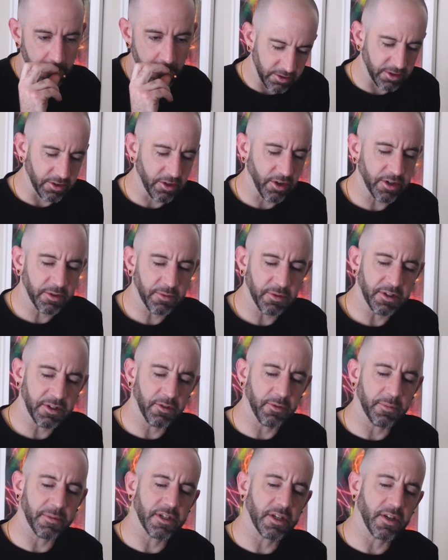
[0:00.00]
Do you know anyone that
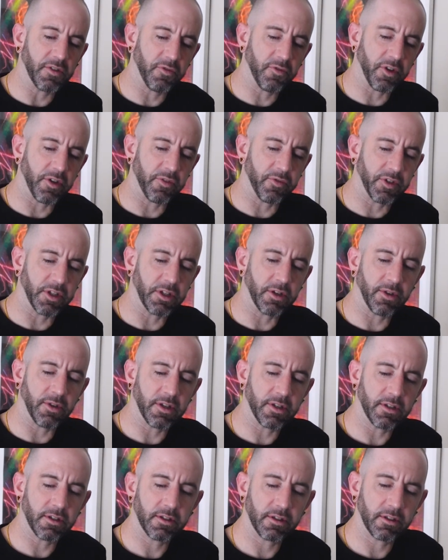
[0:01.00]
would be good for a pheno
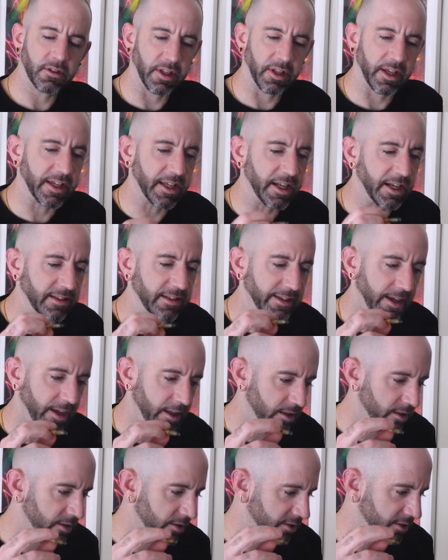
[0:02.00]
hunt, like in a
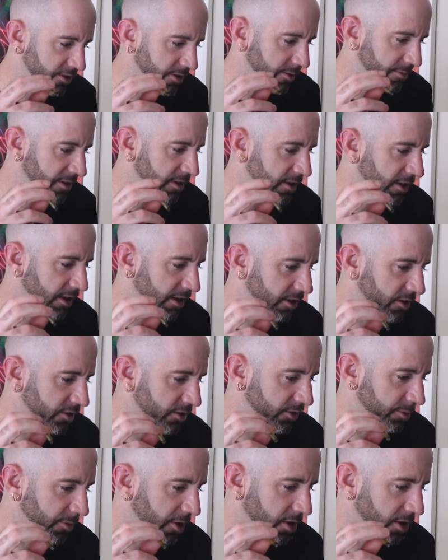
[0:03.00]
tent or something, like a
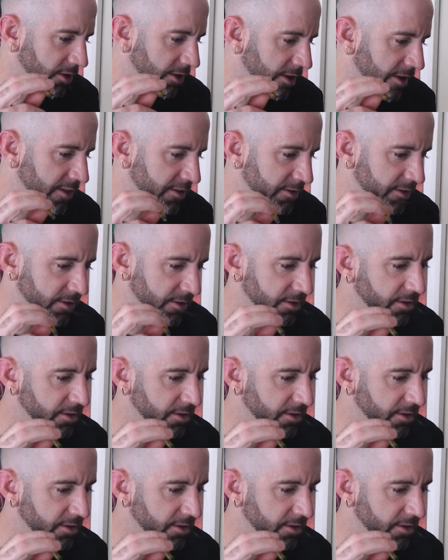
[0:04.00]
smaller end?